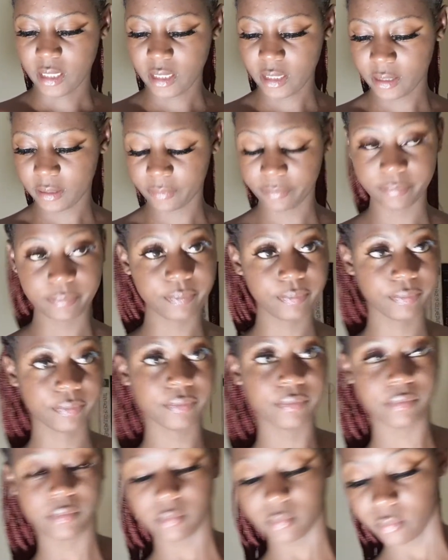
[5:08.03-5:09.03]
hey,
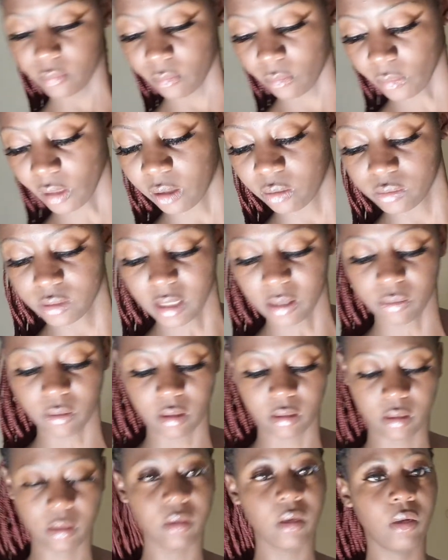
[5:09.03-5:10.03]

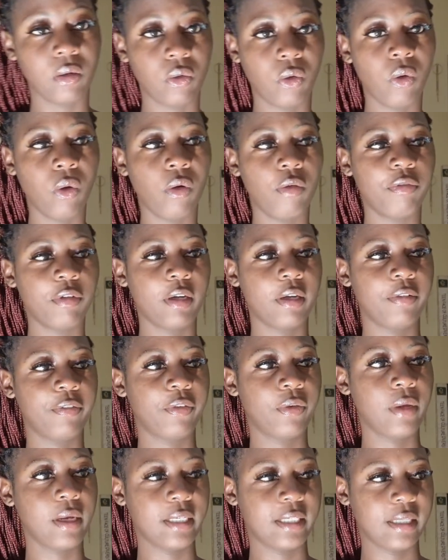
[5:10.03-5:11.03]
I'll go over
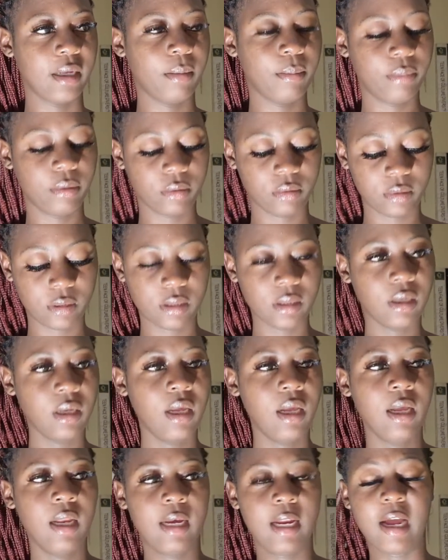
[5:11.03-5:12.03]
a few examples,
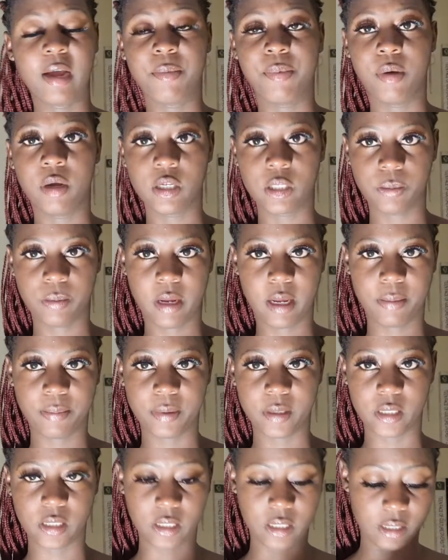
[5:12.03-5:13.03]
like past
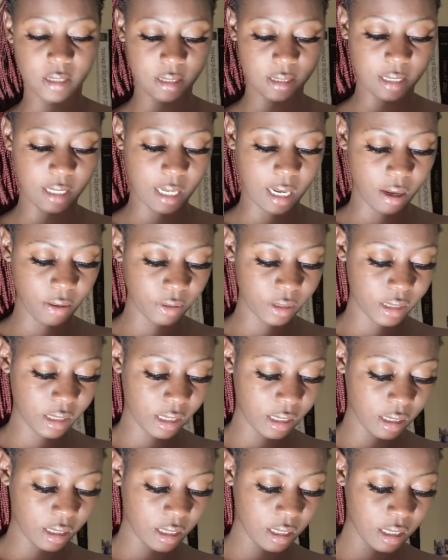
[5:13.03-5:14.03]
papers, because it's
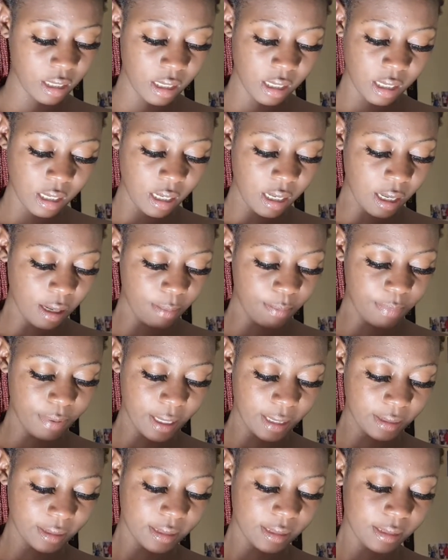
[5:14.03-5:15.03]
accounting, and
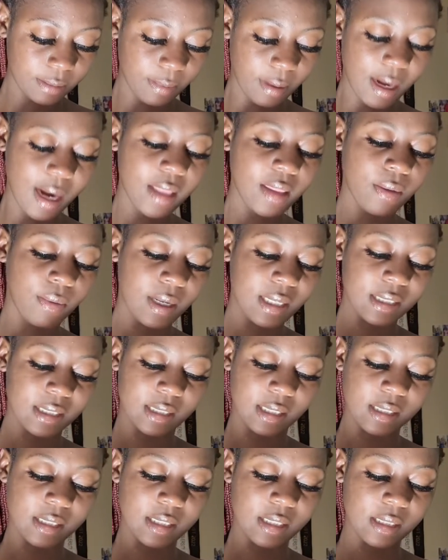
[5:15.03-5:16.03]
practice. And
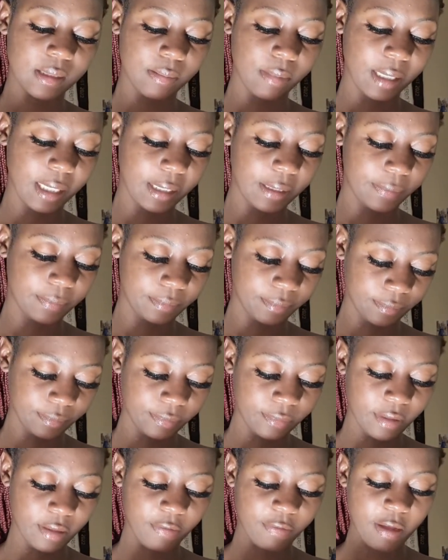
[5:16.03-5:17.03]
otherwise, this is my
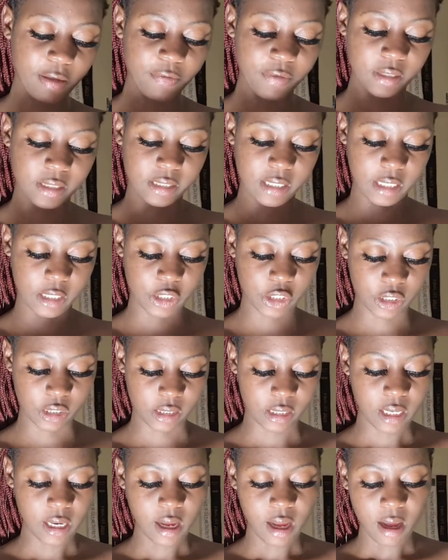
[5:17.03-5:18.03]
favorite
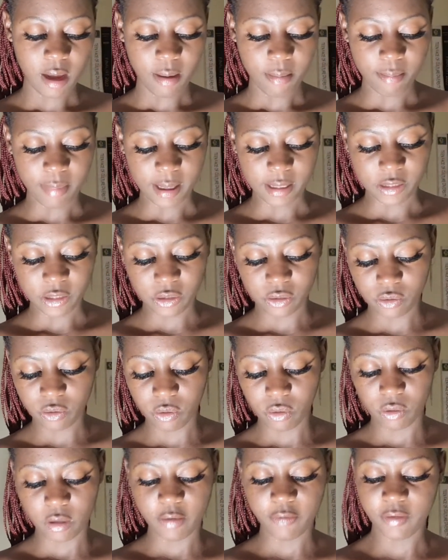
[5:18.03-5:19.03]
section. But you
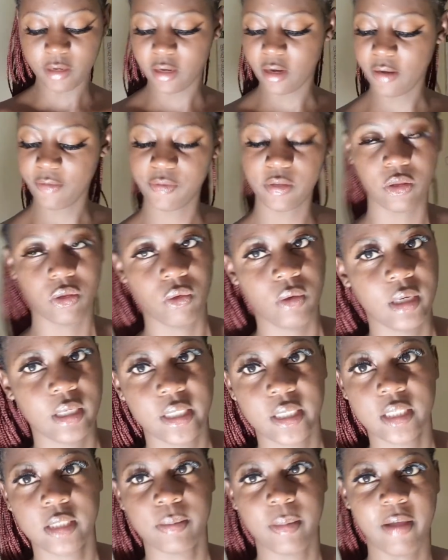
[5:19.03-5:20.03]
know, even though
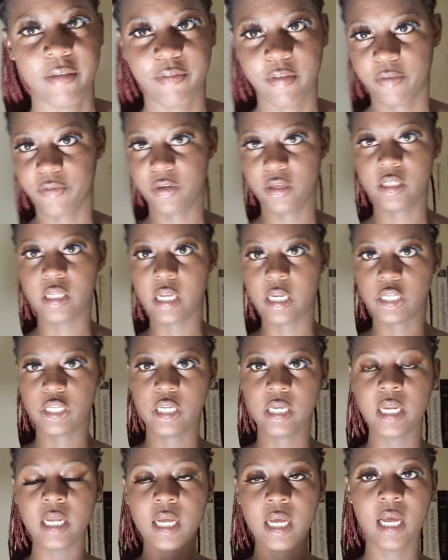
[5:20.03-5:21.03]
it is my favorite
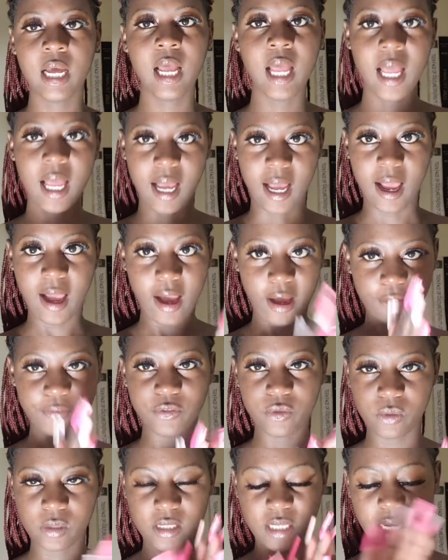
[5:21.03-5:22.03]
section, I
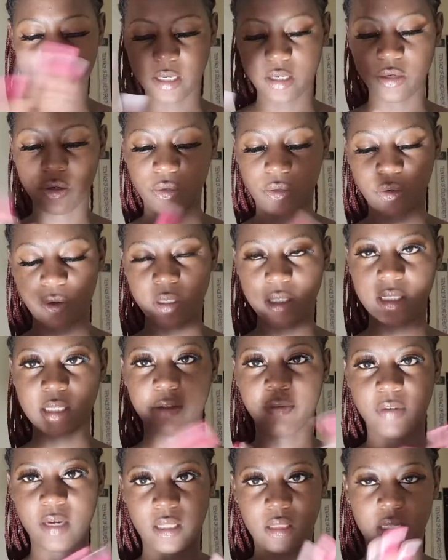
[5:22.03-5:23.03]
have to study, you know, and
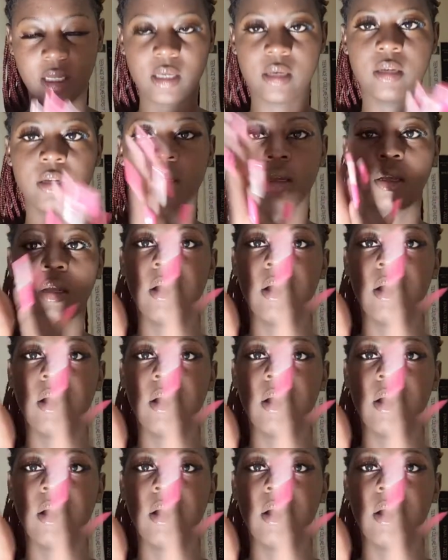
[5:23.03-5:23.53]
stuff like that.